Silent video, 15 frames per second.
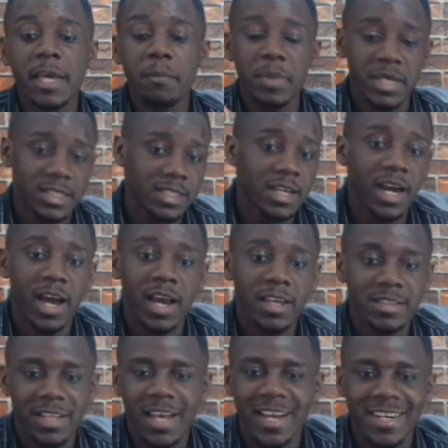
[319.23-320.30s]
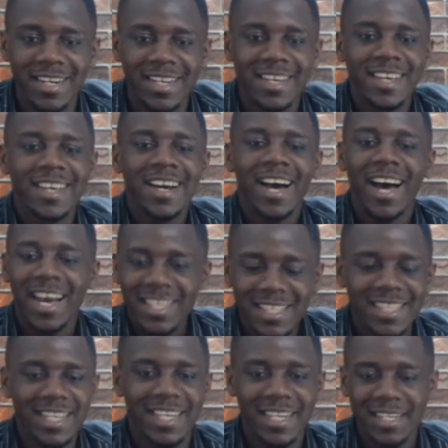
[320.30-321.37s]
a beast, guys. And I
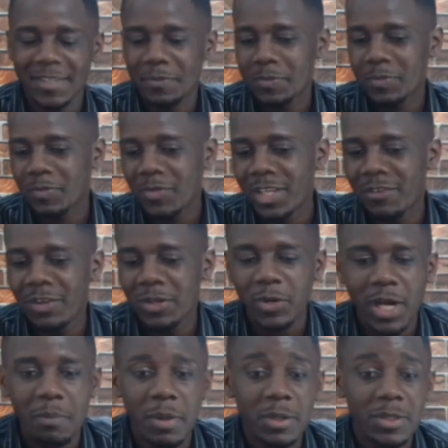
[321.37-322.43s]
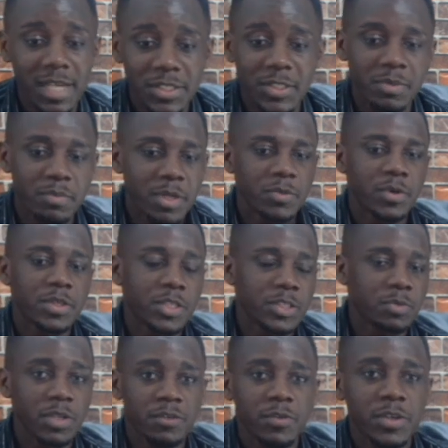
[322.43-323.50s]
think, if you talk about Casemiro in
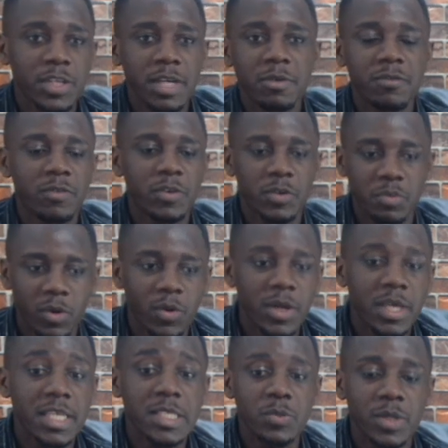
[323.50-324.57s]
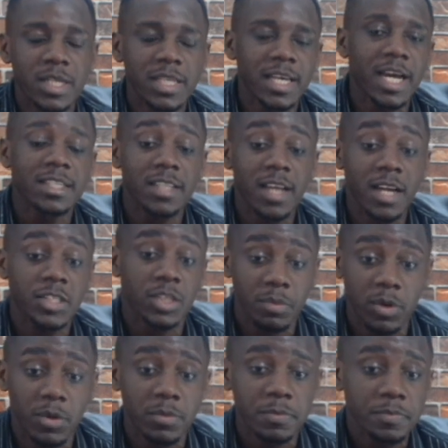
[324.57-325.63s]
this beautiful game of football, he's really
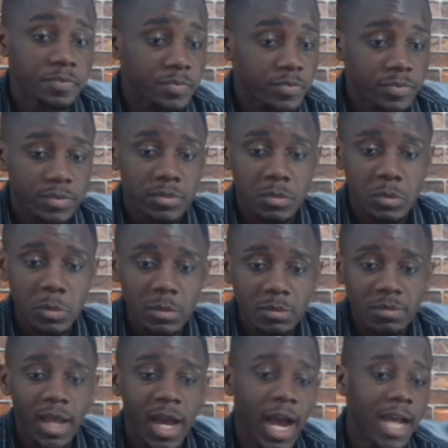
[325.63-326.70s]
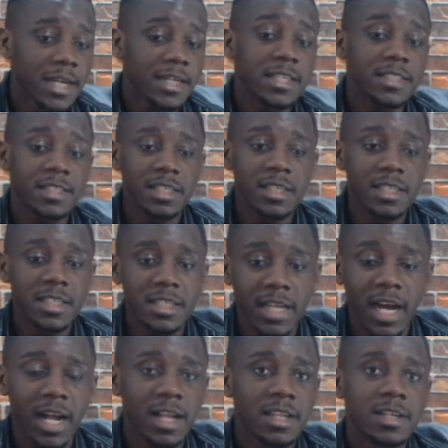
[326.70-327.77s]
untouchable. And he's a
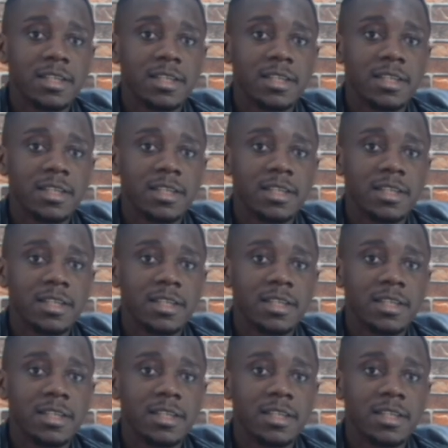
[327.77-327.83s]
leader.